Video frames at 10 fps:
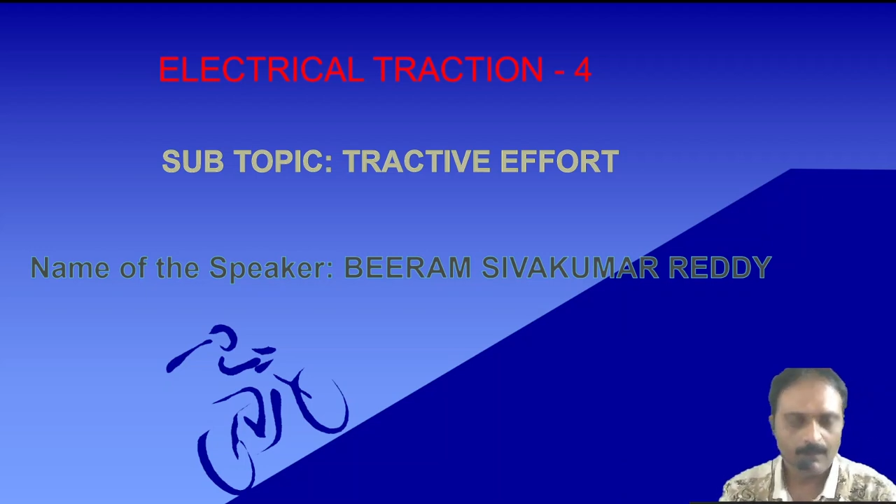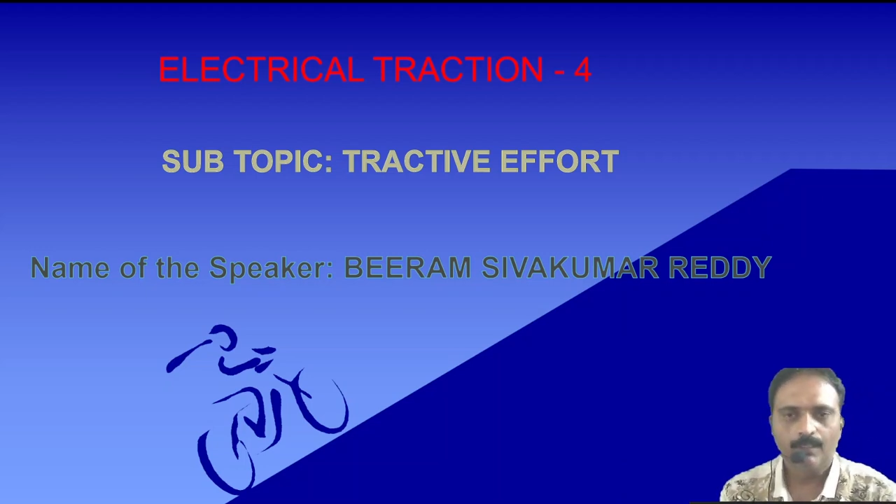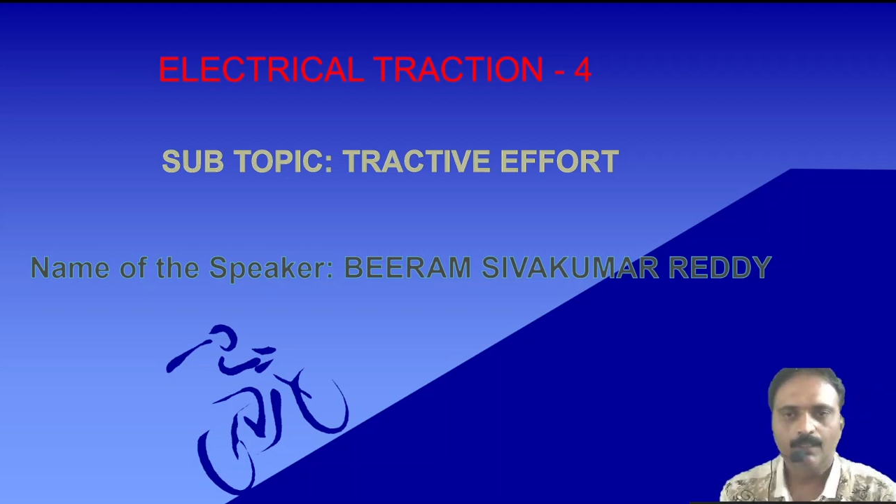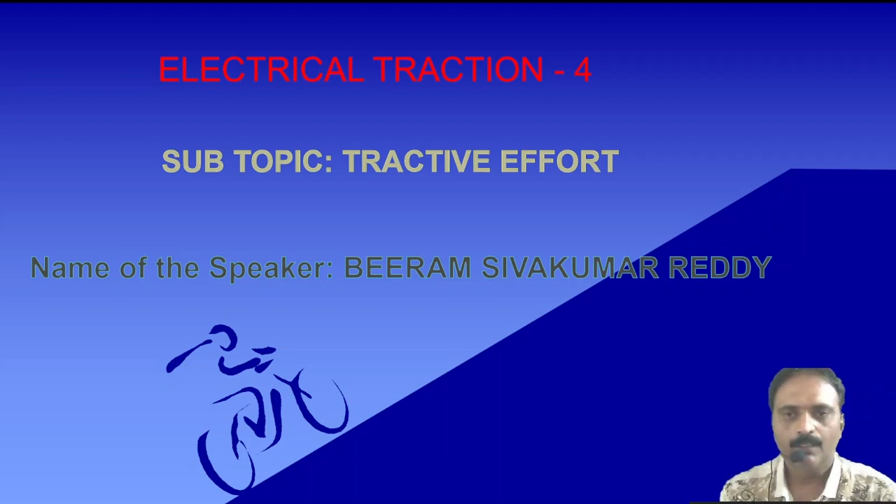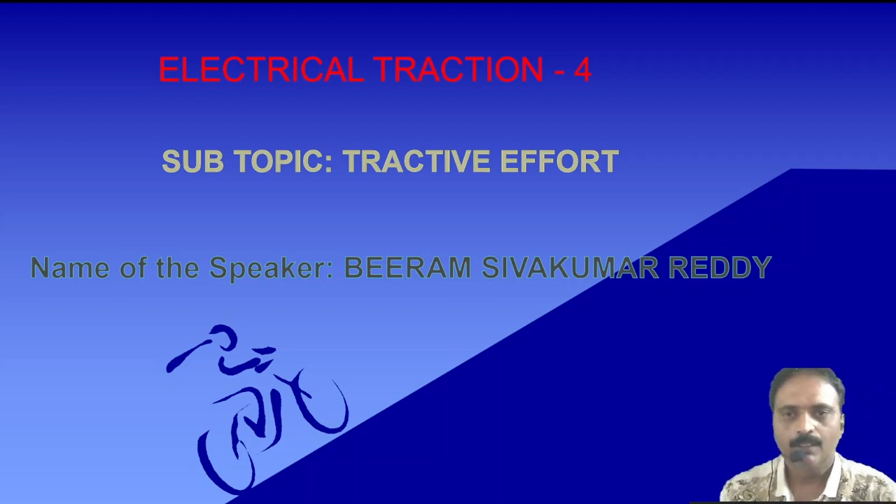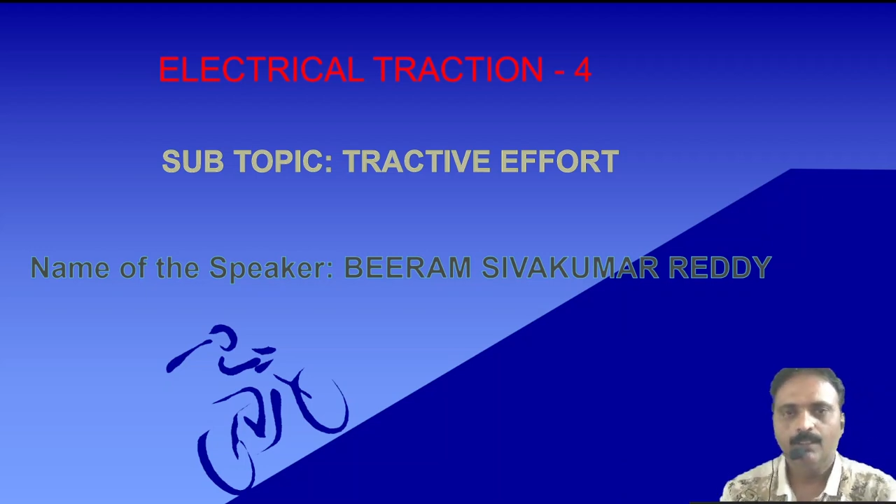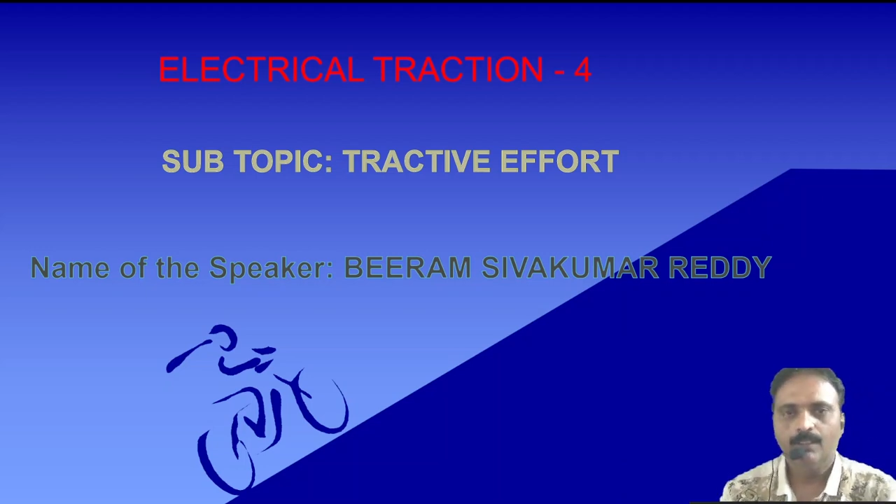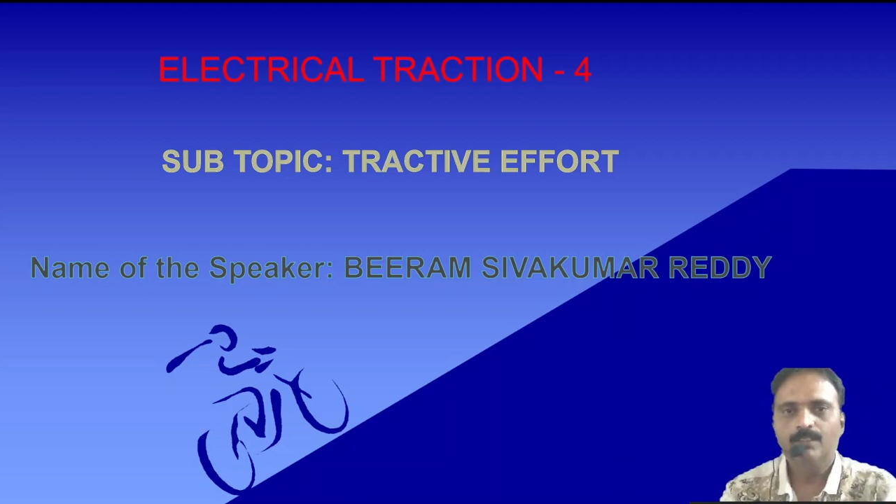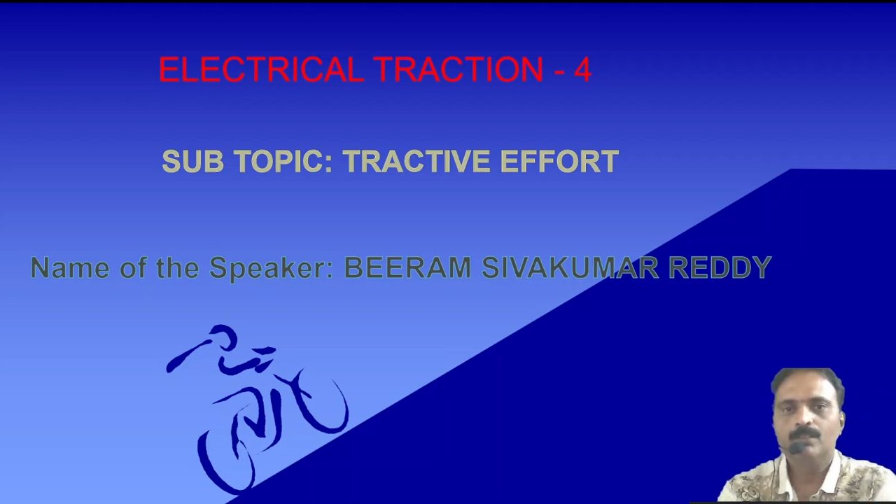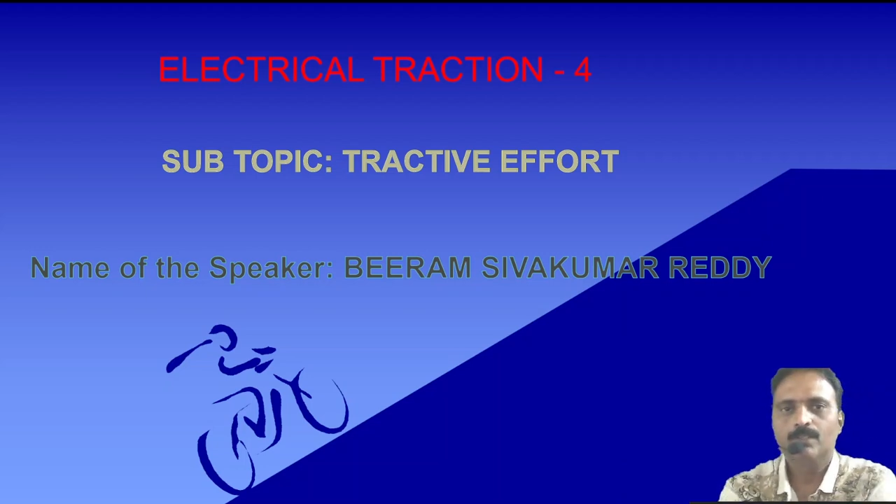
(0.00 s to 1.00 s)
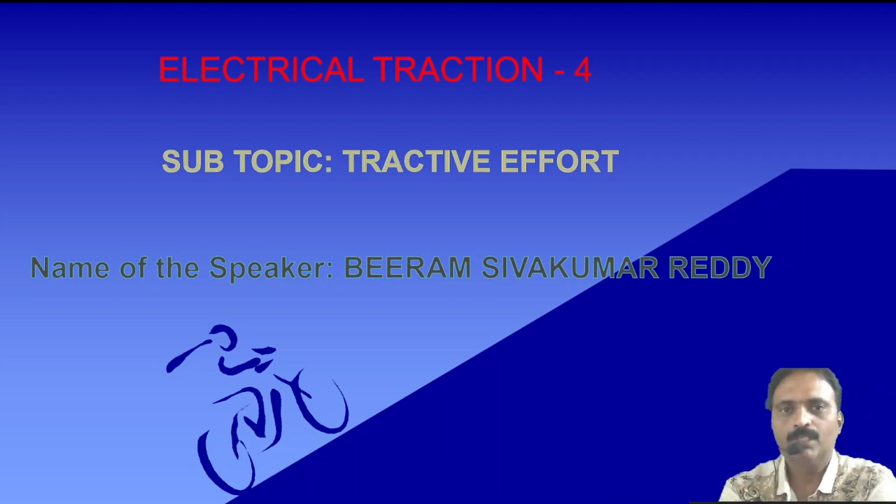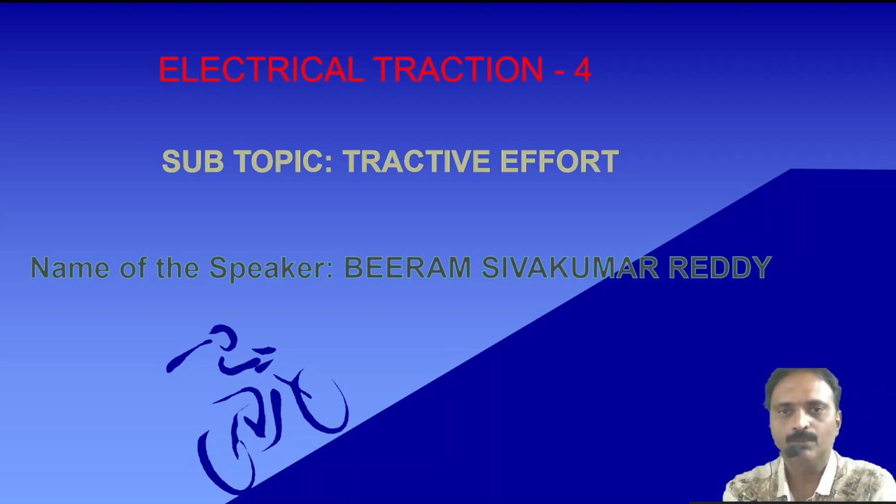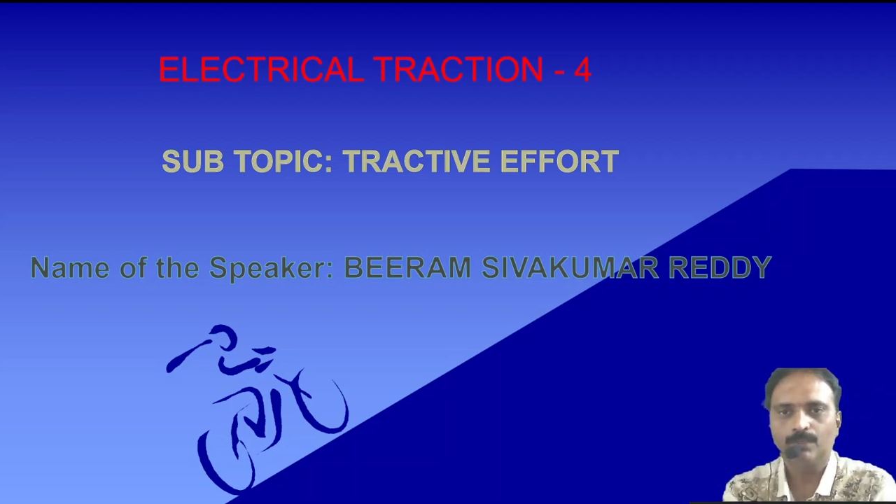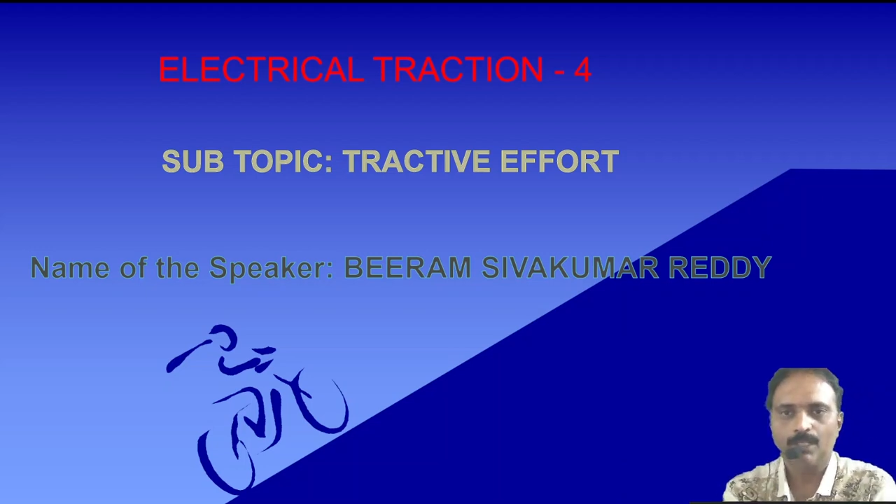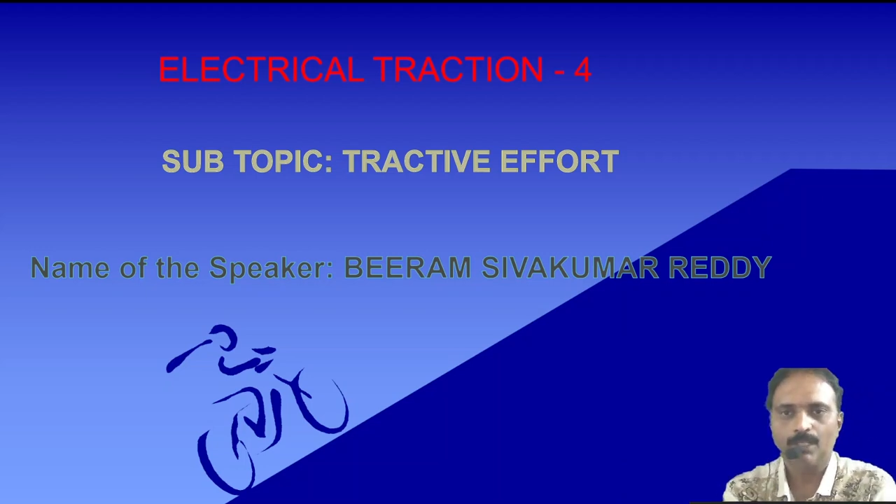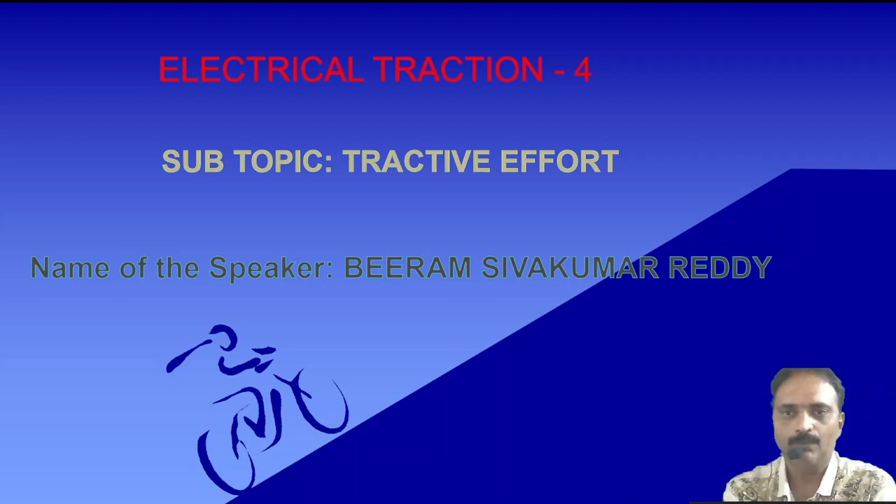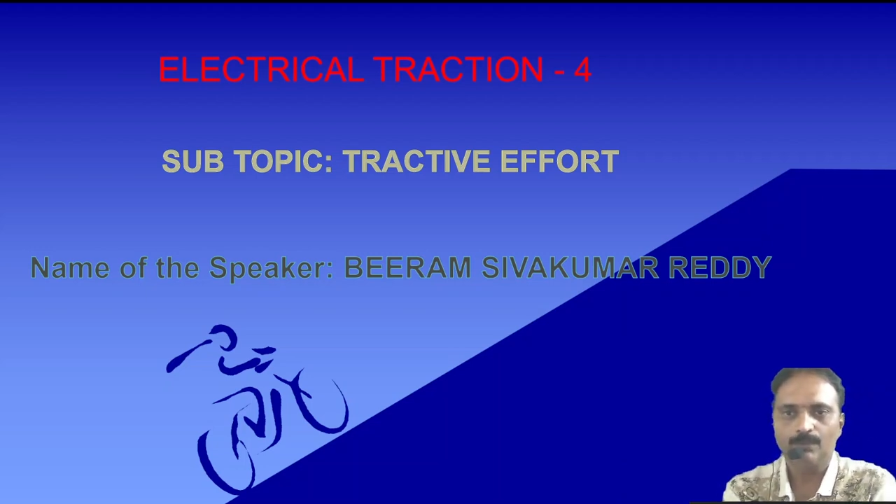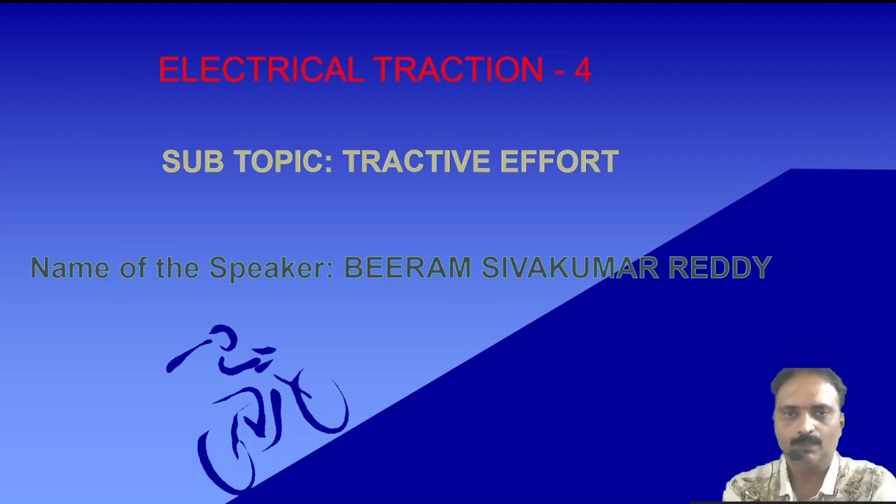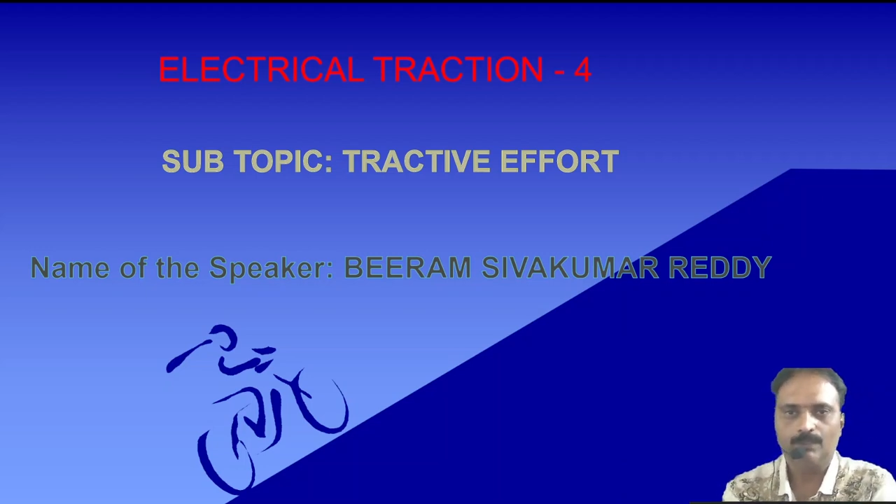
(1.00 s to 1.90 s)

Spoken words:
This is going to have three